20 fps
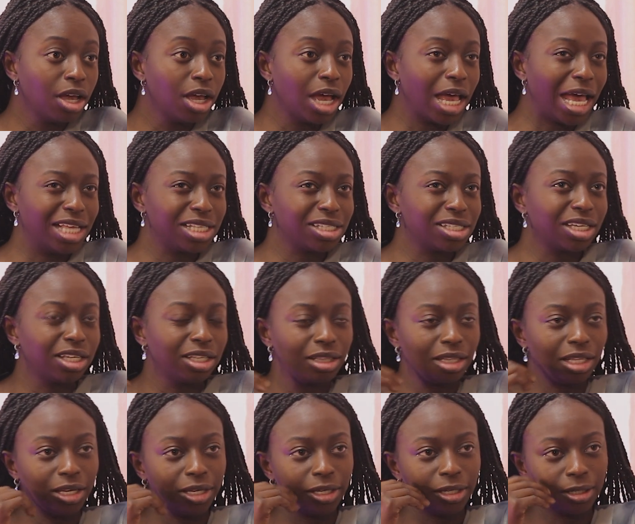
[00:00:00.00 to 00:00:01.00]
as in,
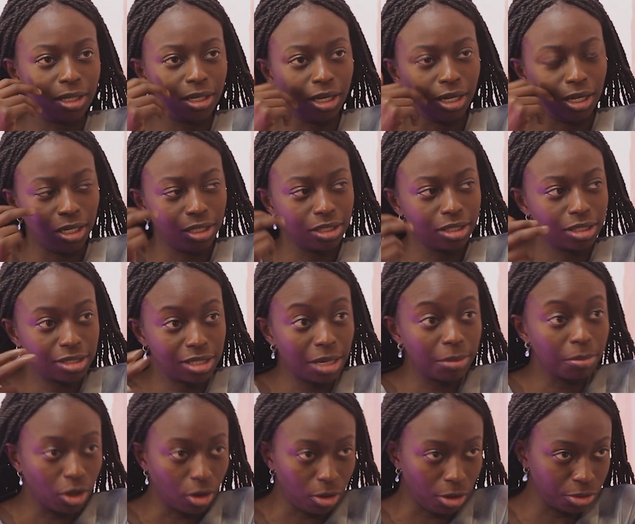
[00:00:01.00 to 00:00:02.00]
like, uh, the same
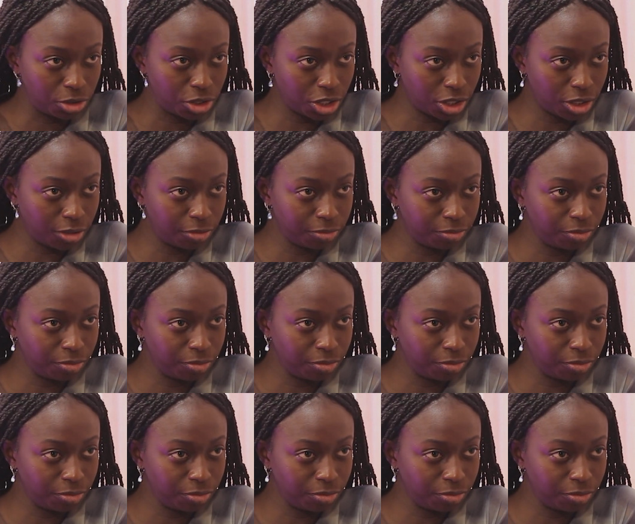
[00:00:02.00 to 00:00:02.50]
culture,